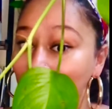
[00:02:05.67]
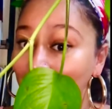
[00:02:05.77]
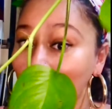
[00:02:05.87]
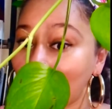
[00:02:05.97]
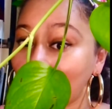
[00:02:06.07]

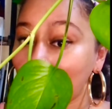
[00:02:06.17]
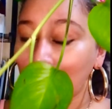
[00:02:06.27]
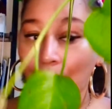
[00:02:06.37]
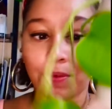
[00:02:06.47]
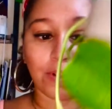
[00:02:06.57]
here you
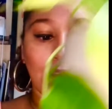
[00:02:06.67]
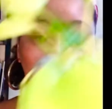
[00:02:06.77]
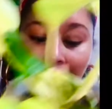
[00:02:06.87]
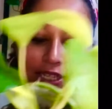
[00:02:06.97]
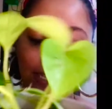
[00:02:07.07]
go.
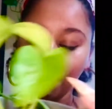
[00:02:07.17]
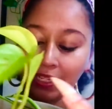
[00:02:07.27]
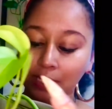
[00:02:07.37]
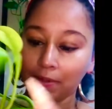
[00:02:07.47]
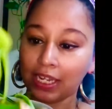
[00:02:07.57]
Alright, so
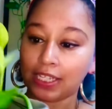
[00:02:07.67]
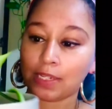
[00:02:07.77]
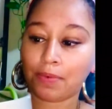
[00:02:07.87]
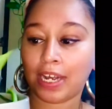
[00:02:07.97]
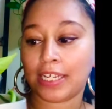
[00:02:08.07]
this plant
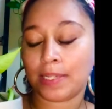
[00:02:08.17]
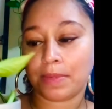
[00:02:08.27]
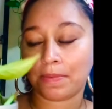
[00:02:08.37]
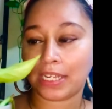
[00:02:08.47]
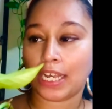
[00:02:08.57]
surprised me
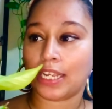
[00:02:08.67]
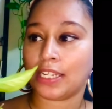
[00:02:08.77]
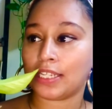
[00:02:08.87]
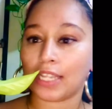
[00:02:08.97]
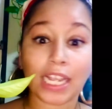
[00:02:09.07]

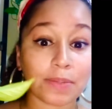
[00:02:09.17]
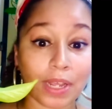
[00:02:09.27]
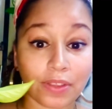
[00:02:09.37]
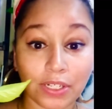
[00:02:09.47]
because last week I thought she